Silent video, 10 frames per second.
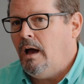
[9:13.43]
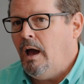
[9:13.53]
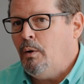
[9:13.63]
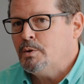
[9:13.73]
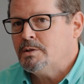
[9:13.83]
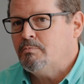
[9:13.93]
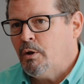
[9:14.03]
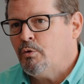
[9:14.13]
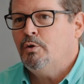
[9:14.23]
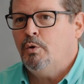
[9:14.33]
I was
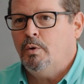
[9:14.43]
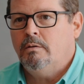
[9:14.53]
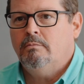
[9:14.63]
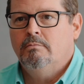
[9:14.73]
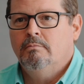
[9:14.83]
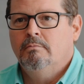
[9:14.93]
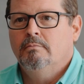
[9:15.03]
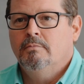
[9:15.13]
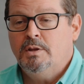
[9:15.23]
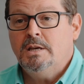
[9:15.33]
interviewing
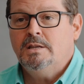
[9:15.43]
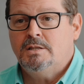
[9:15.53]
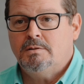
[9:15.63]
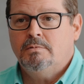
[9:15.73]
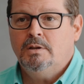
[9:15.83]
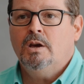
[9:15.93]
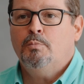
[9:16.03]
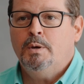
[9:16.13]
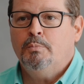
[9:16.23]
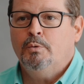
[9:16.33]
these young
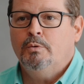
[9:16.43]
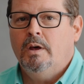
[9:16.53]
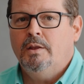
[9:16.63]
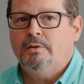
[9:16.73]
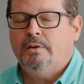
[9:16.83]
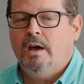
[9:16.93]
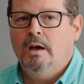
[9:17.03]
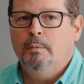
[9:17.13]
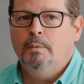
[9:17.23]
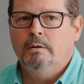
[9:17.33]
people at the
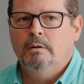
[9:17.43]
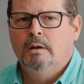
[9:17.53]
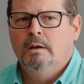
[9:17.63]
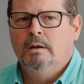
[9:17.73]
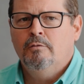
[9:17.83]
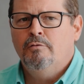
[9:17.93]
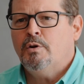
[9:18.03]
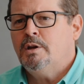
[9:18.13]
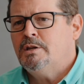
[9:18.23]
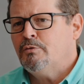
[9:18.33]
time, and
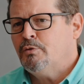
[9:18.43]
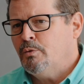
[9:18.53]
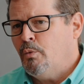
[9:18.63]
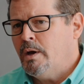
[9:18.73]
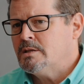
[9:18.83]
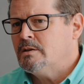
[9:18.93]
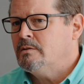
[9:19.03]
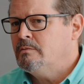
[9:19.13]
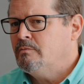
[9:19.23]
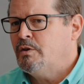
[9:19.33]
very different ways
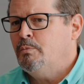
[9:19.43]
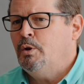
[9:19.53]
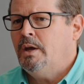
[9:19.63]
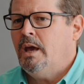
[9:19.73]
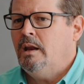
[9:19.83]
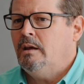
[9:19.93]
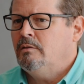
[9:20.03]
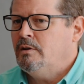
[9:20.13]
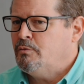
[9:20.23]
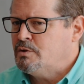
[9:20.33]
of communicating,
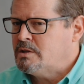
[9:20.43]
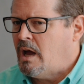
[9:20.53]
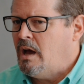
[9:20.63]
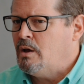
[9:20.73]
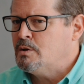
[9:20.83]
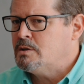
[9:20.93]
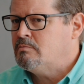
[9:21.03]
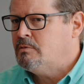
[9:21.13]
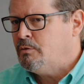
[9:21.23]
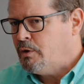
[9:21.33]
different styles,
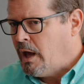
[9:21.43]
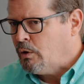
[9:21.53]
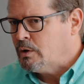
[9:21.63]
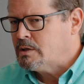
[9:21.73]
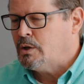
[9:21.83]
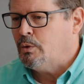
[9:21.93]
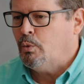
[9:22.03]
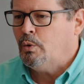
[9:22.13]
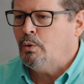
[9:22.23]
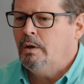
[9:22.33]
different outlooks on the
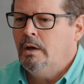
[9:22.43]
world,